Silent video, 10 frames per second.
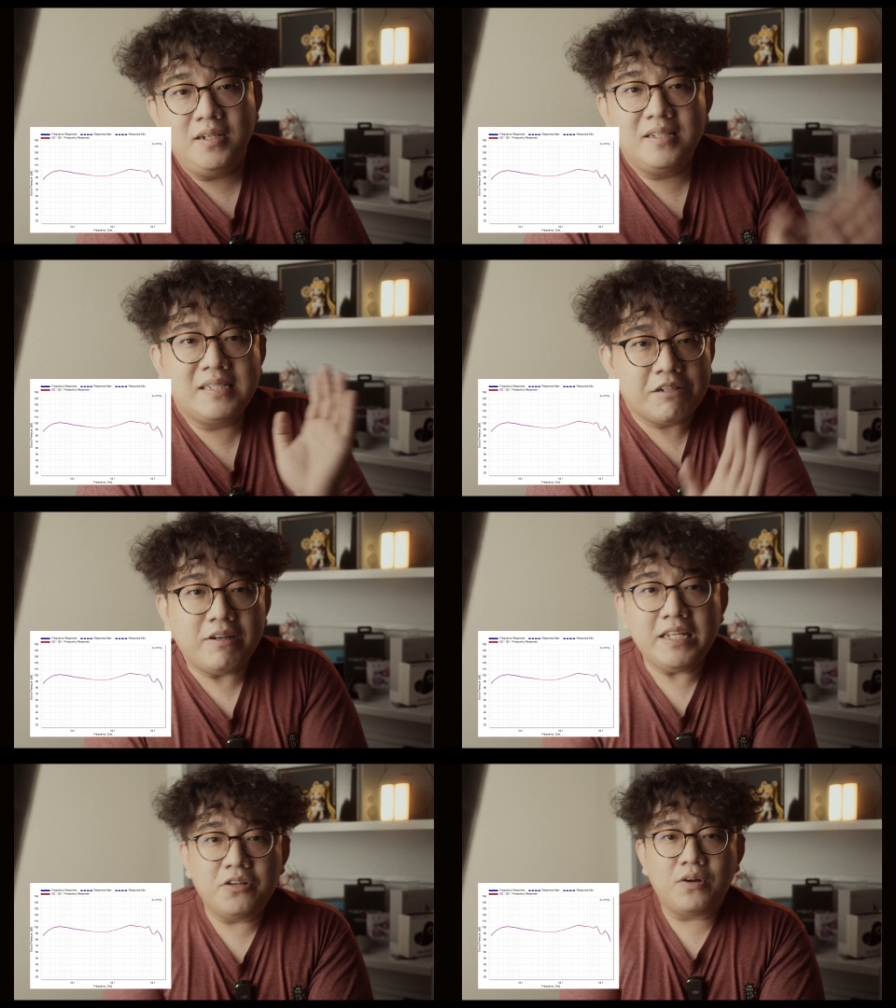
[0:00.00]

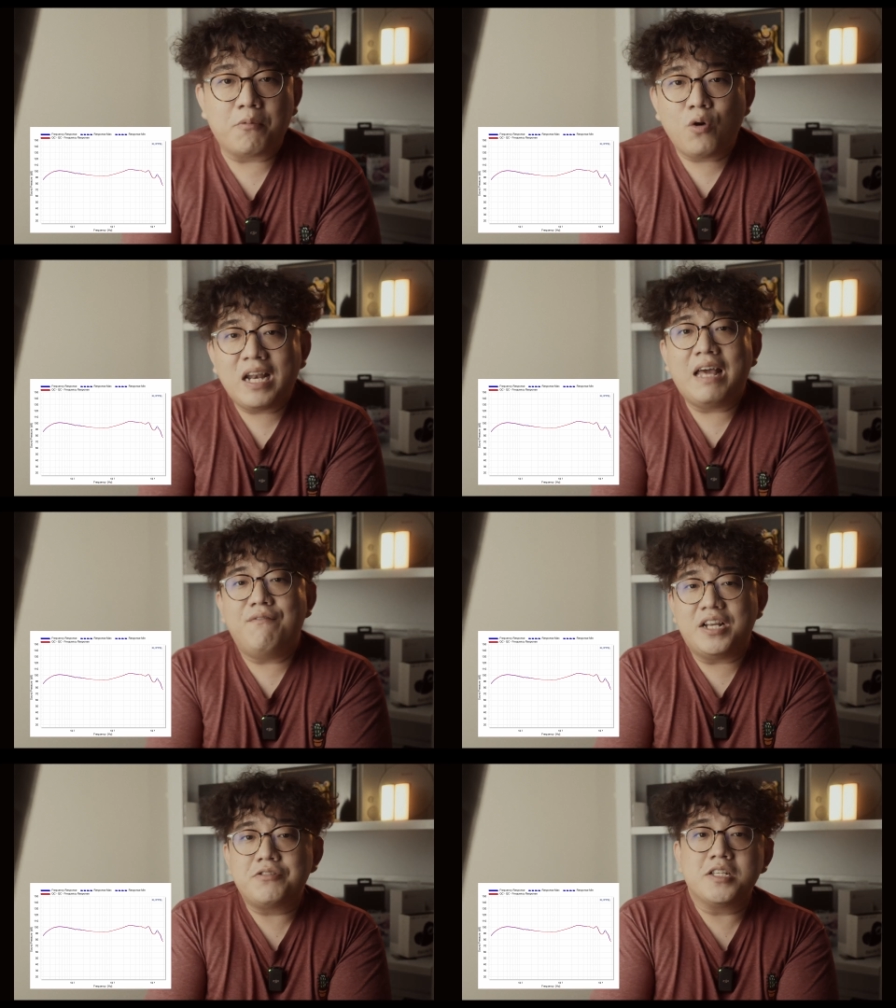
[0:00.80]
Secretly though, I'm quite an
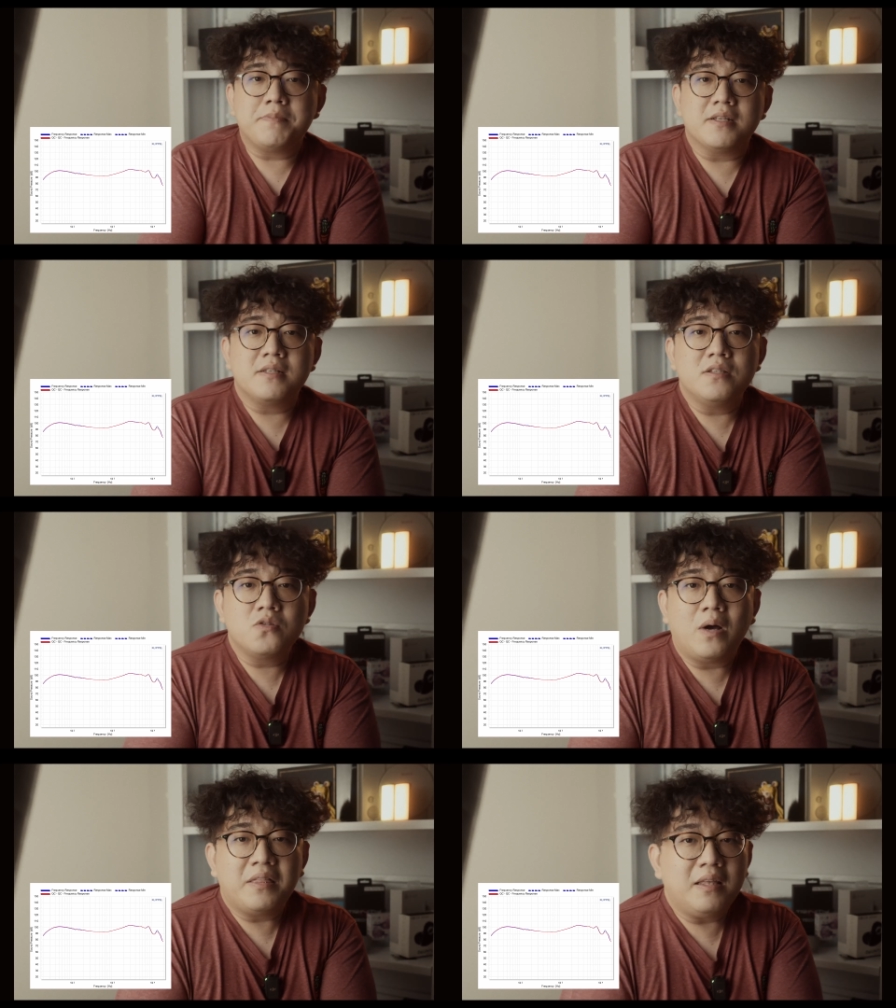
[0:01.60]
adventurous person,
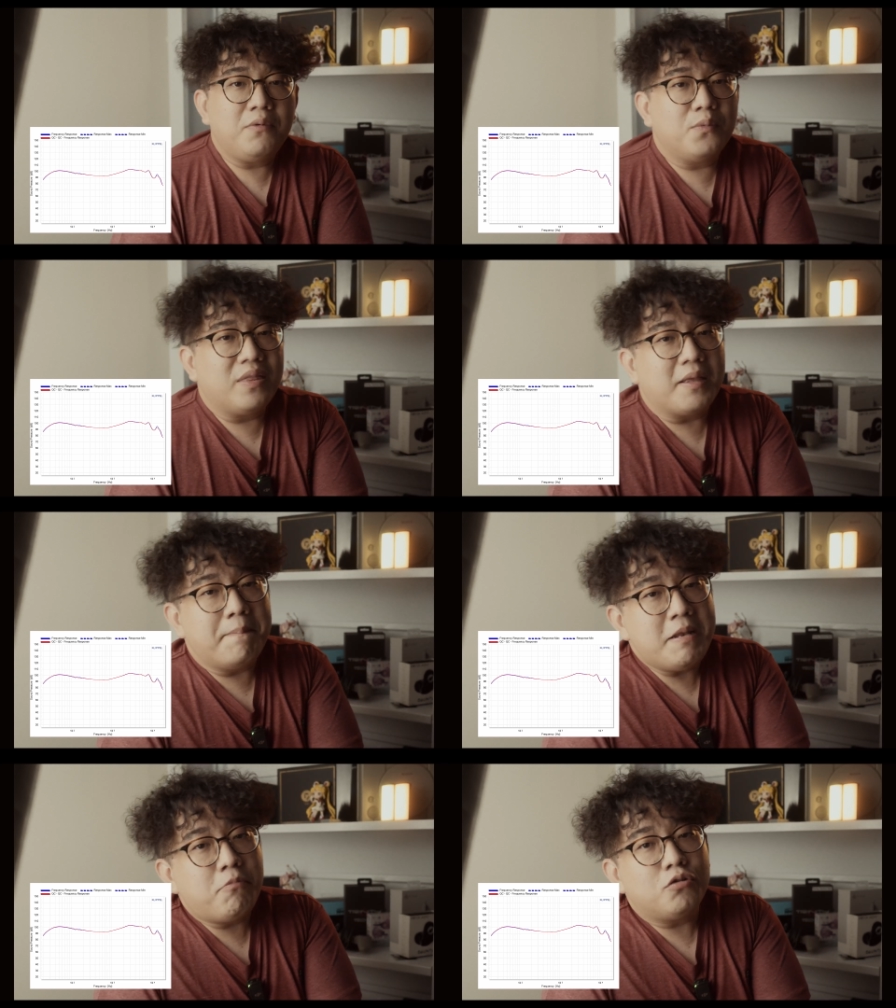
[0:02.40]
so I think with a
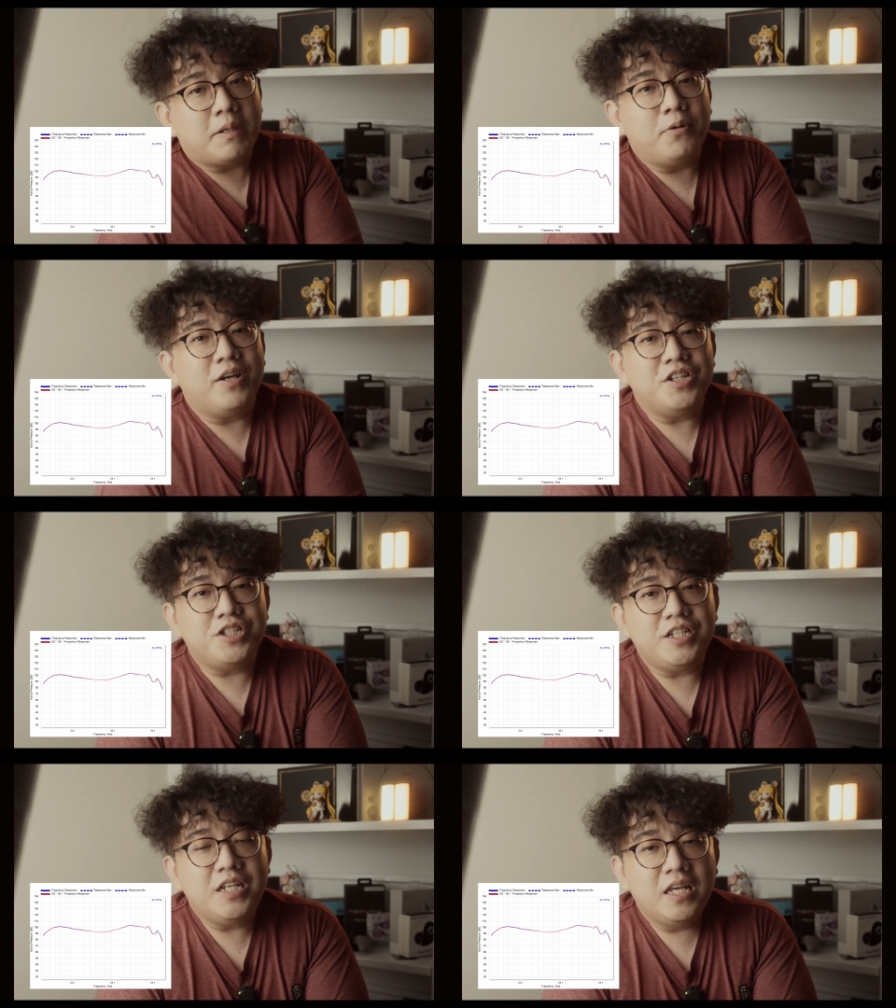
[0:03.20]
bit more treble
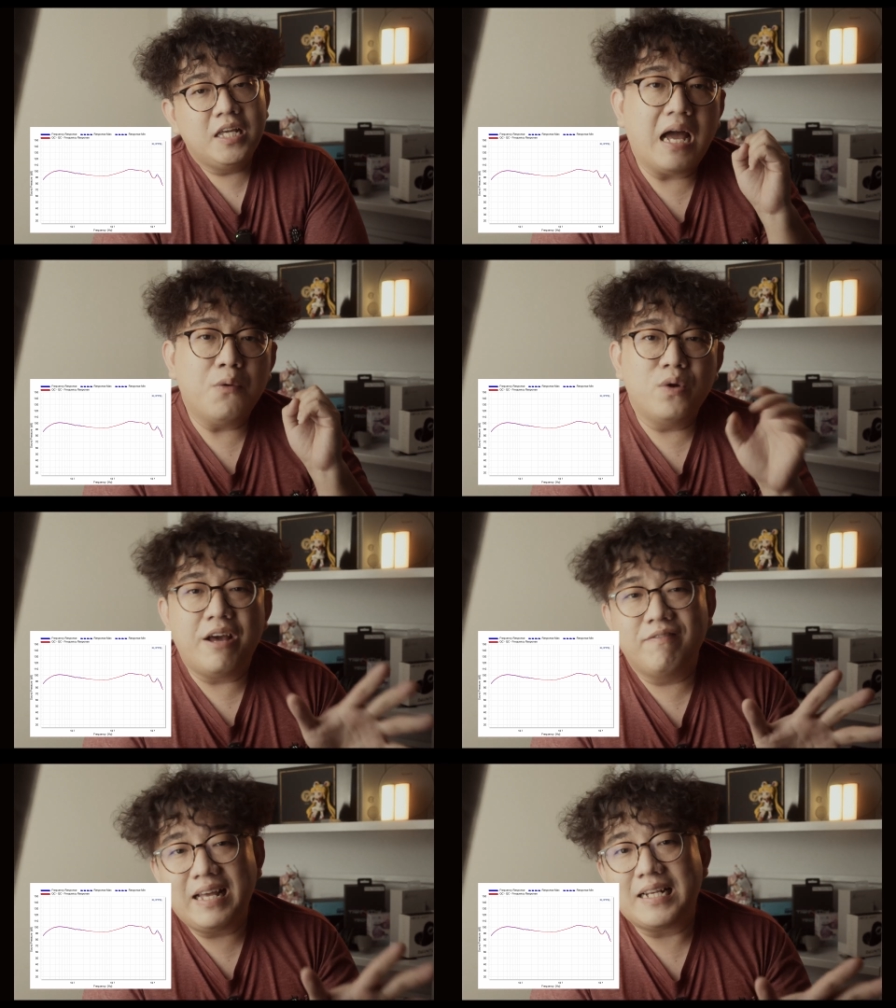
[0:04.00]
energy, I would
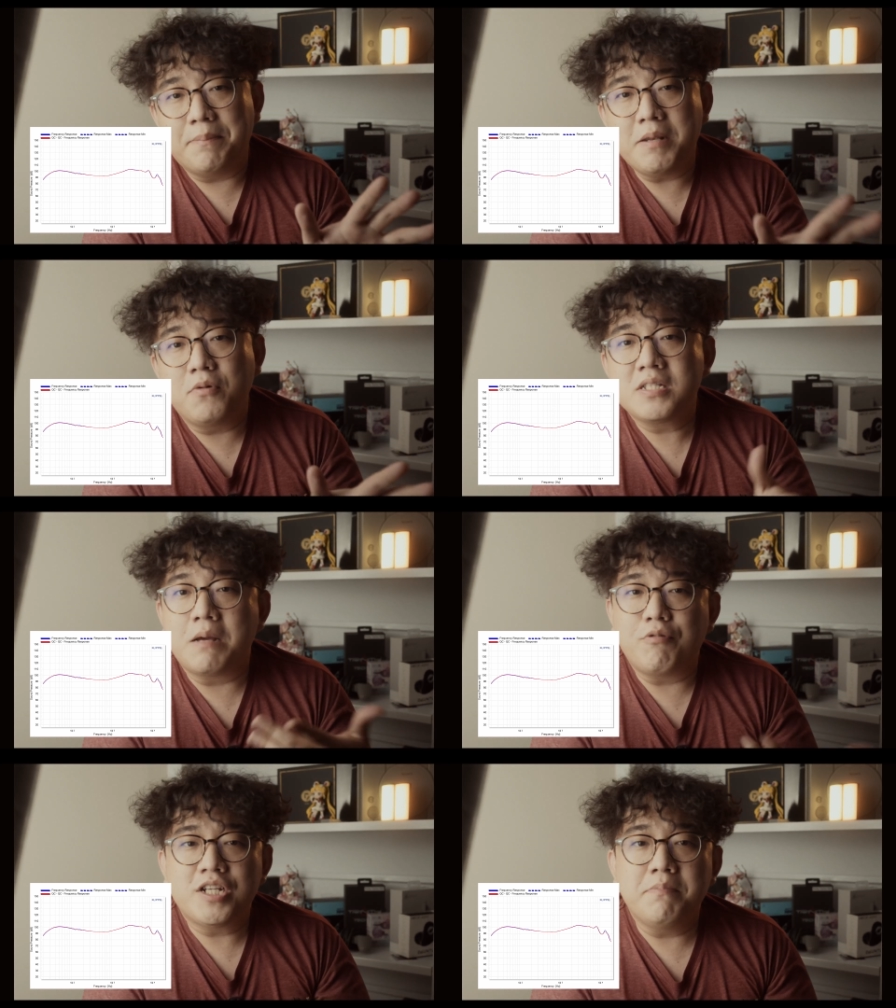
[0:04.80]
have liked a bit more
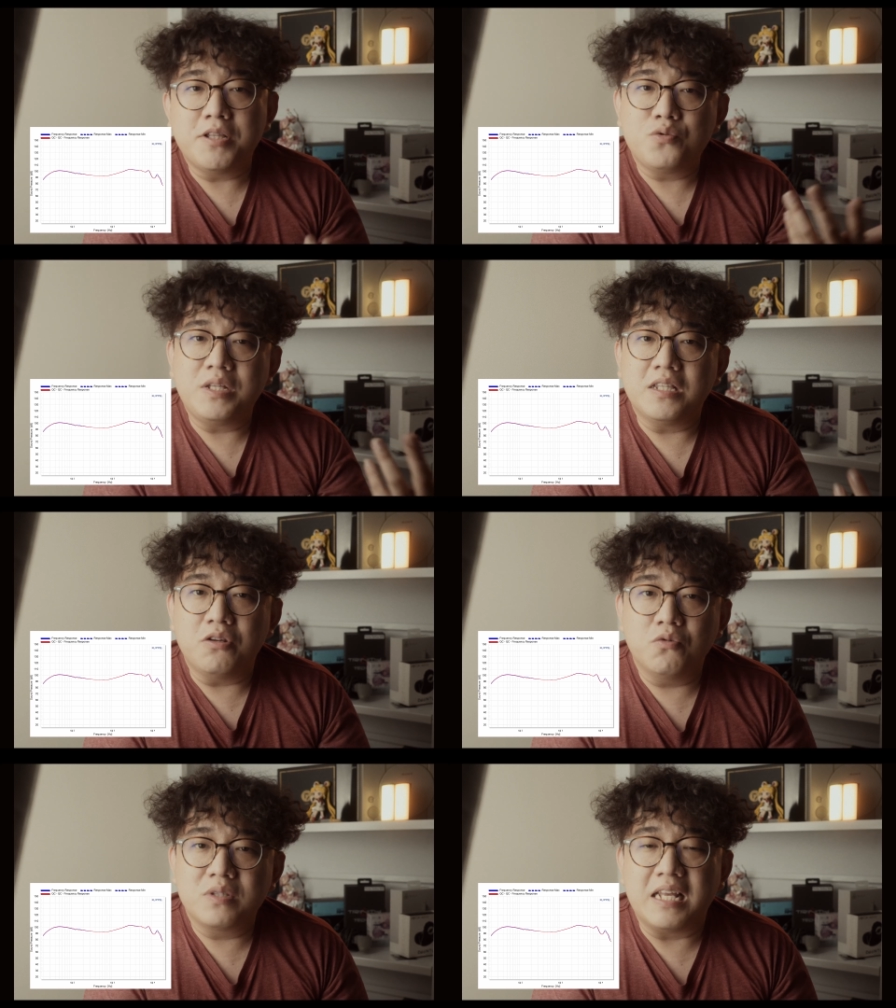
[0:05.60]
separation between the
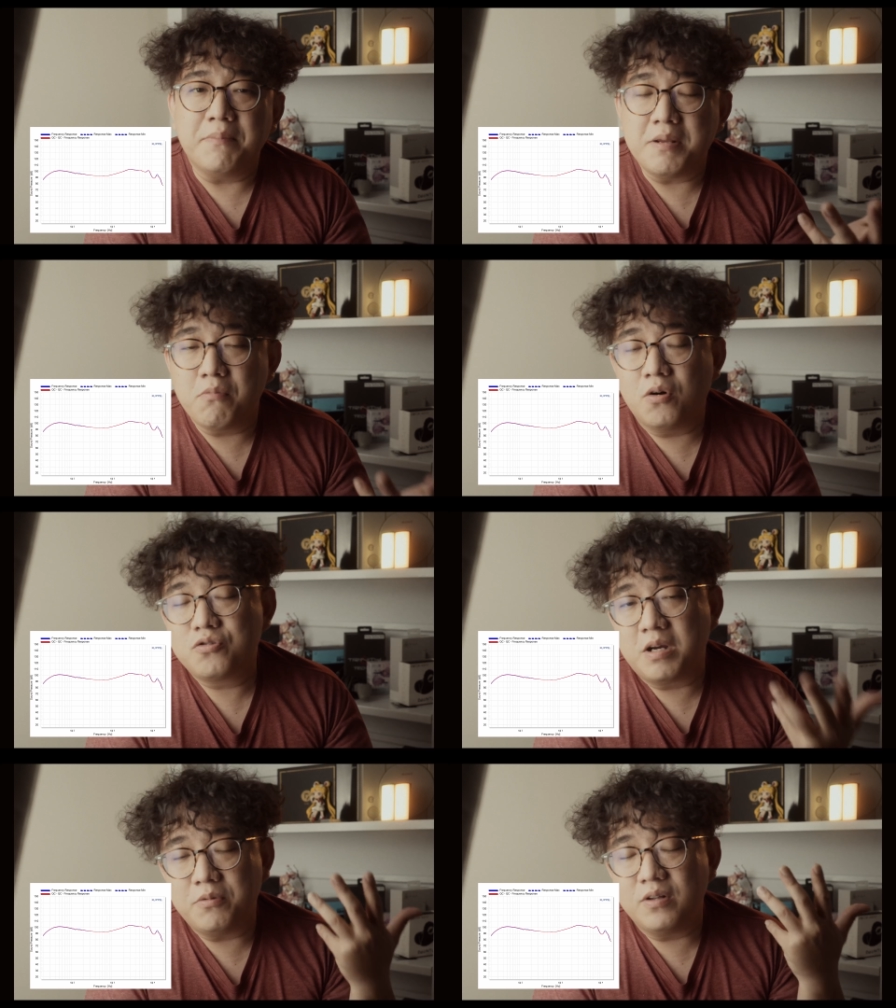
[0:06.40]
notes and a bit more
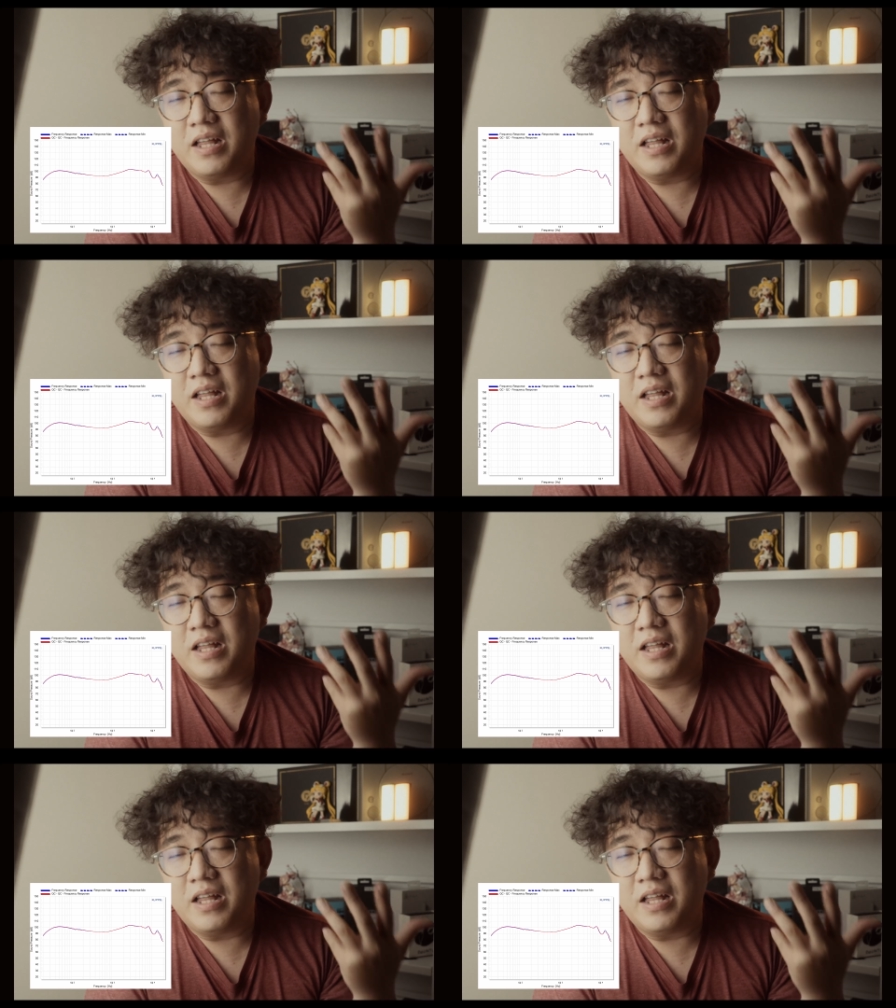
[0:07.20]
treble